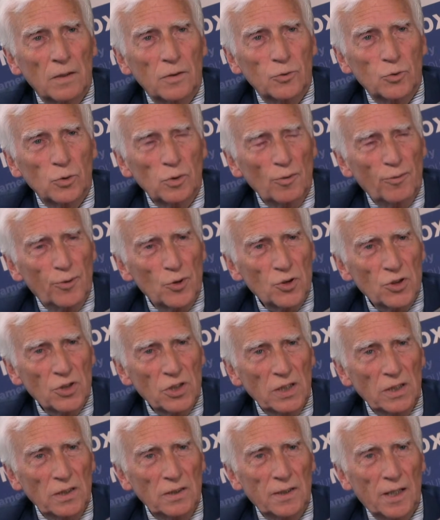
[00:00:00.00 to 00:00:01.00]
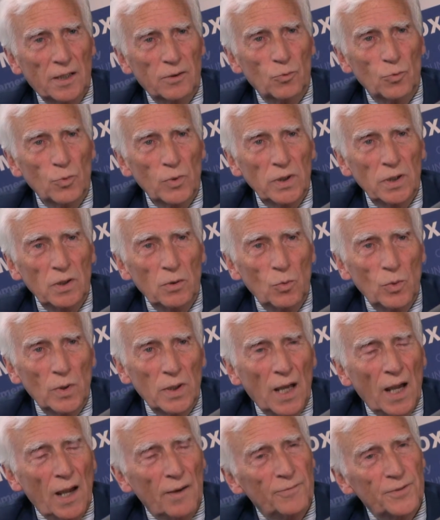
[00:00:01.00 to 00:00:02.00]
Do you foresee that we
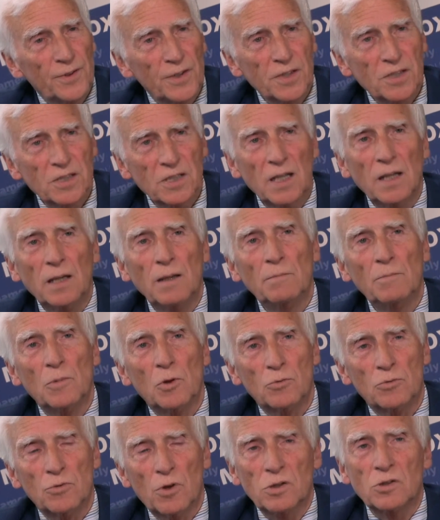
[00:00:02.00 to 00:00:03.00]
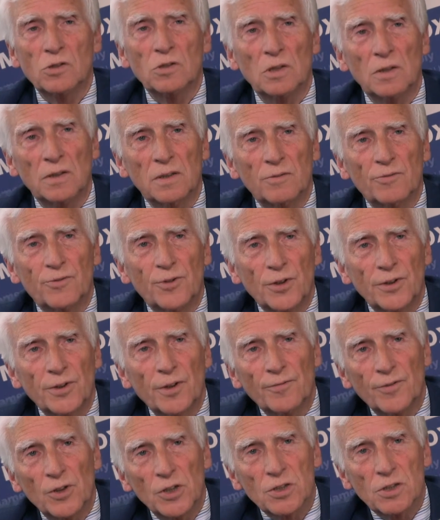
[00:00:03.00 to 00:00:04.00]
will have the same Russia in front
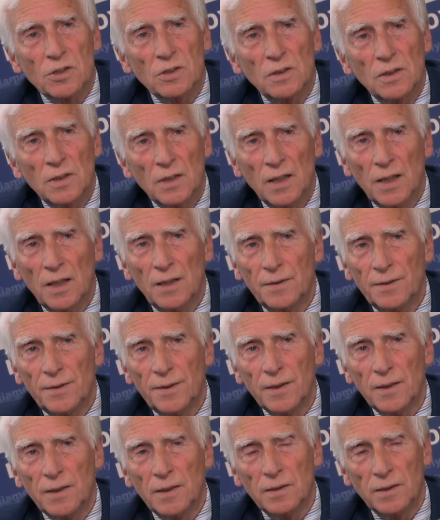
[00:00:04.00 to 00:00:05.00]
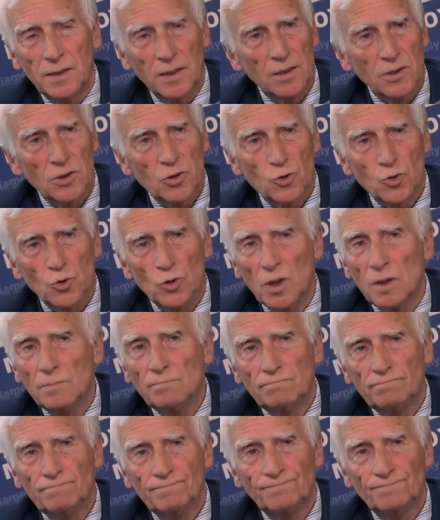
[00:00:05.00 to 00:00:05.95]
of us in the years to come